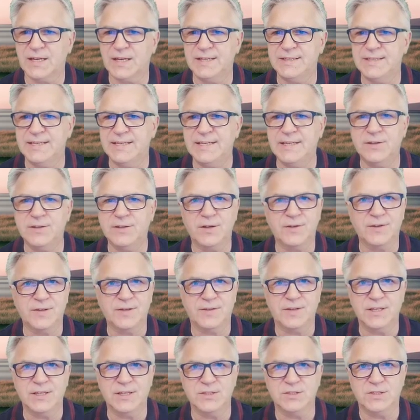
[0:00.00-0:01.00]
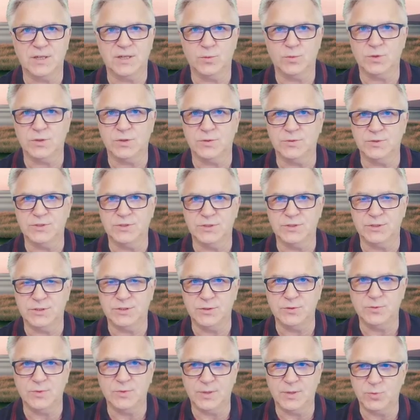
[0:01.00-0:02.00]
And here are the things that we're going to
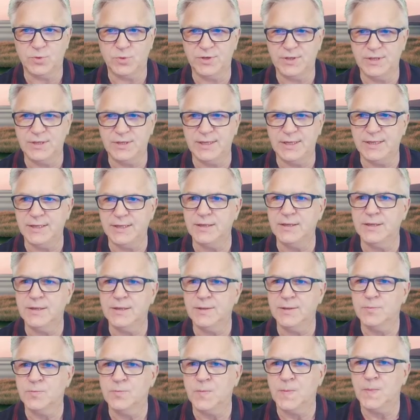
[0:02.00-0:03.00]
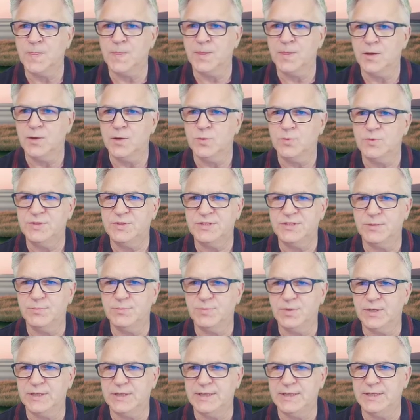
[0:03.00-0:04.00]
do when we're in there. We
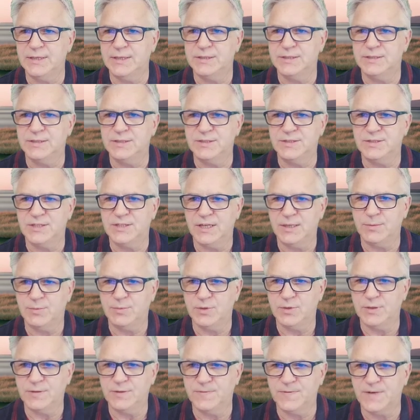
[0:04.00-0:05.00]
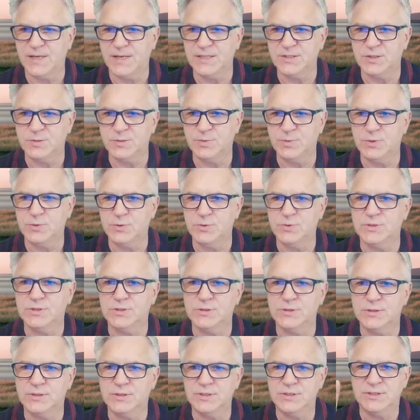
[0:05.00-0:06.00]
simply disable the fast
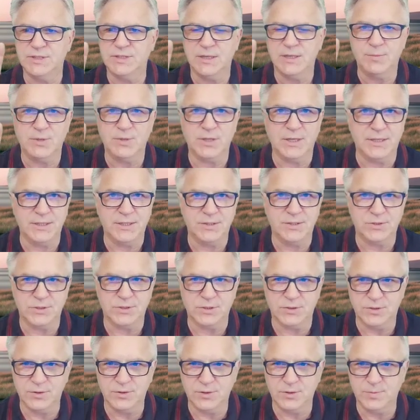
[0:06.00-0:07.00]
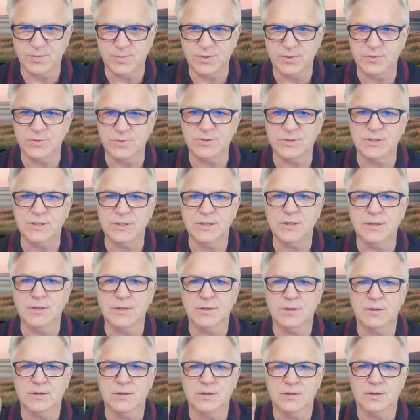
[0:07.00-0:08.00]
boot, disable any secure boot,
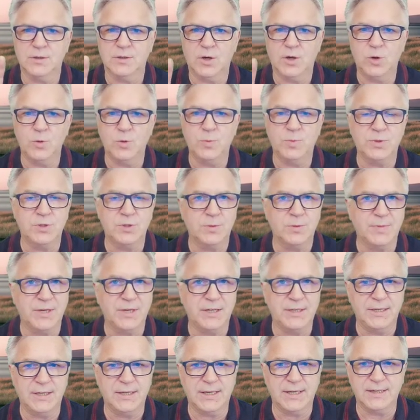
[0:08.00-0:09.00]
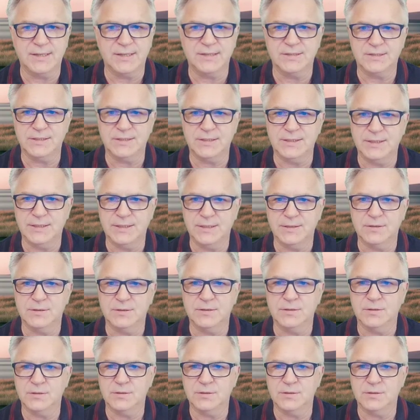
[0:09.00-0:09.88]
open up any legacy,